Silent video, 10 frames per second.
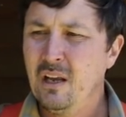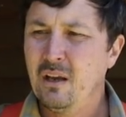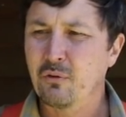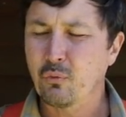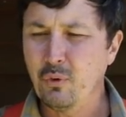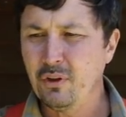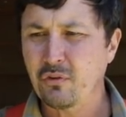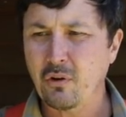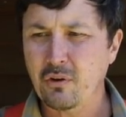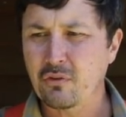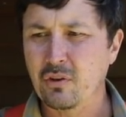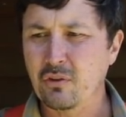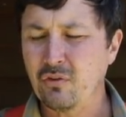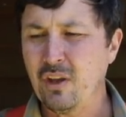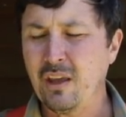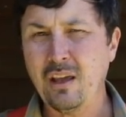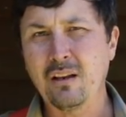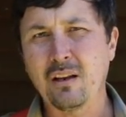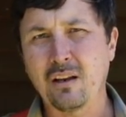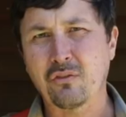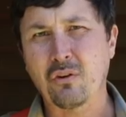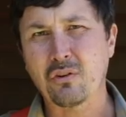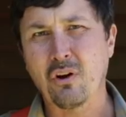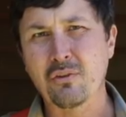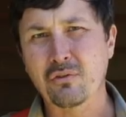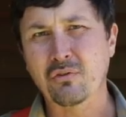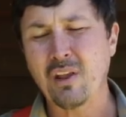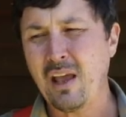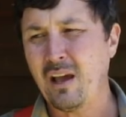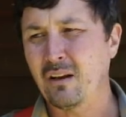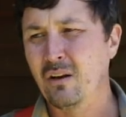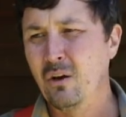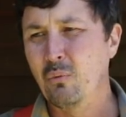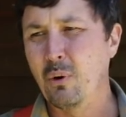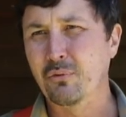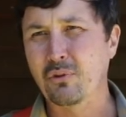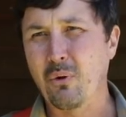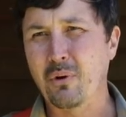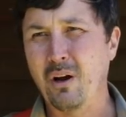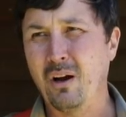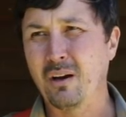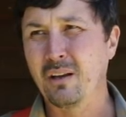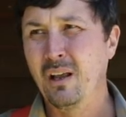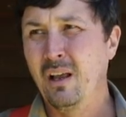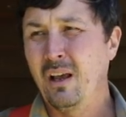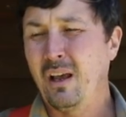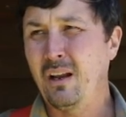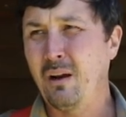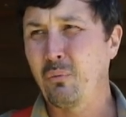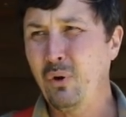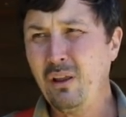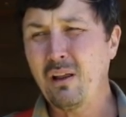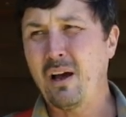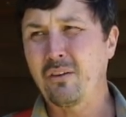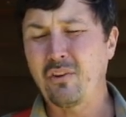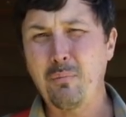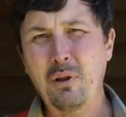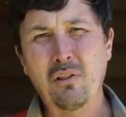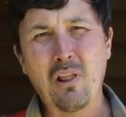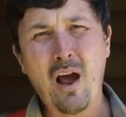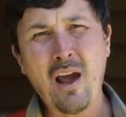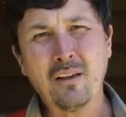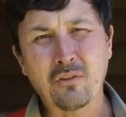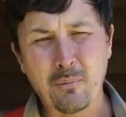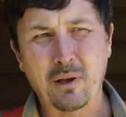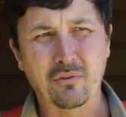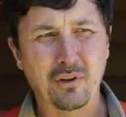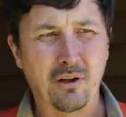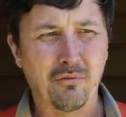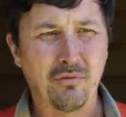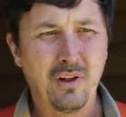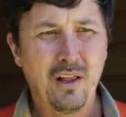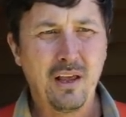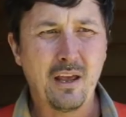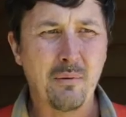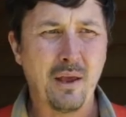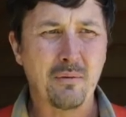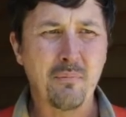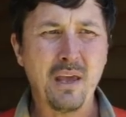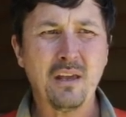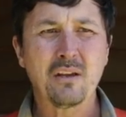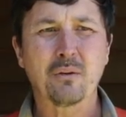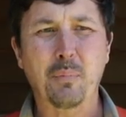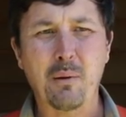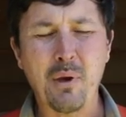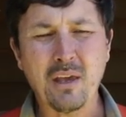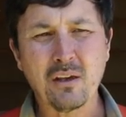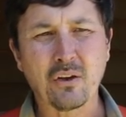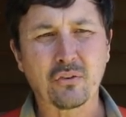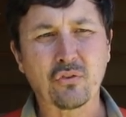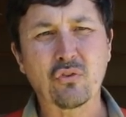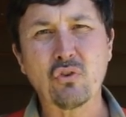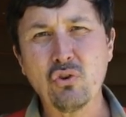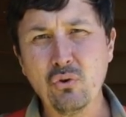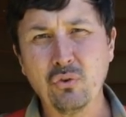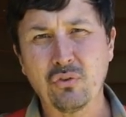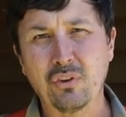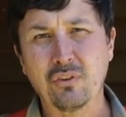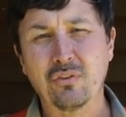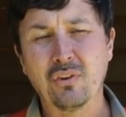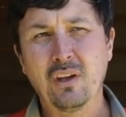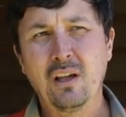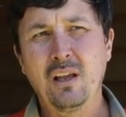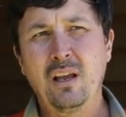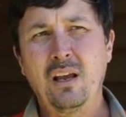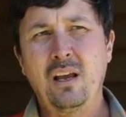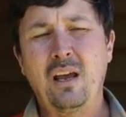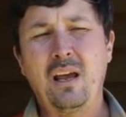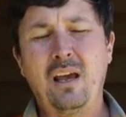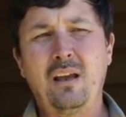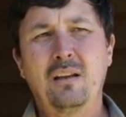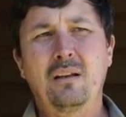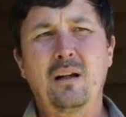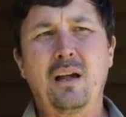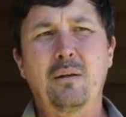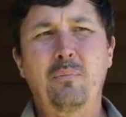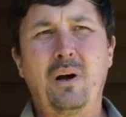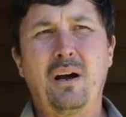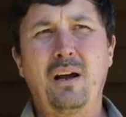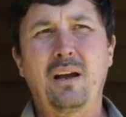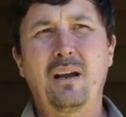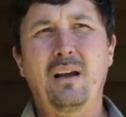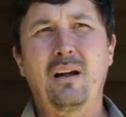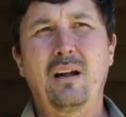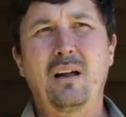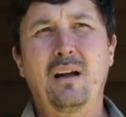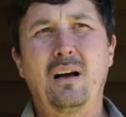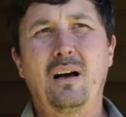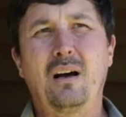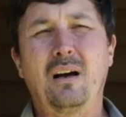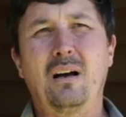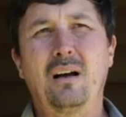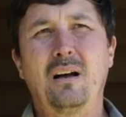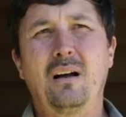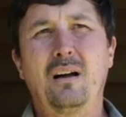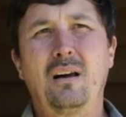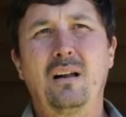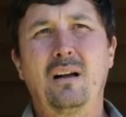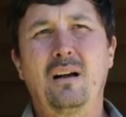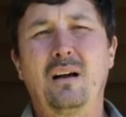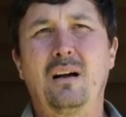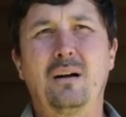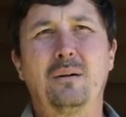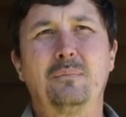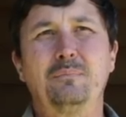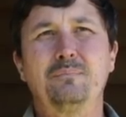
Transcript: it was really started to sink in, and I started to understand what was going on, and I realized that I've been lying to myself, and, and making by making excuses, and and by uh, uh,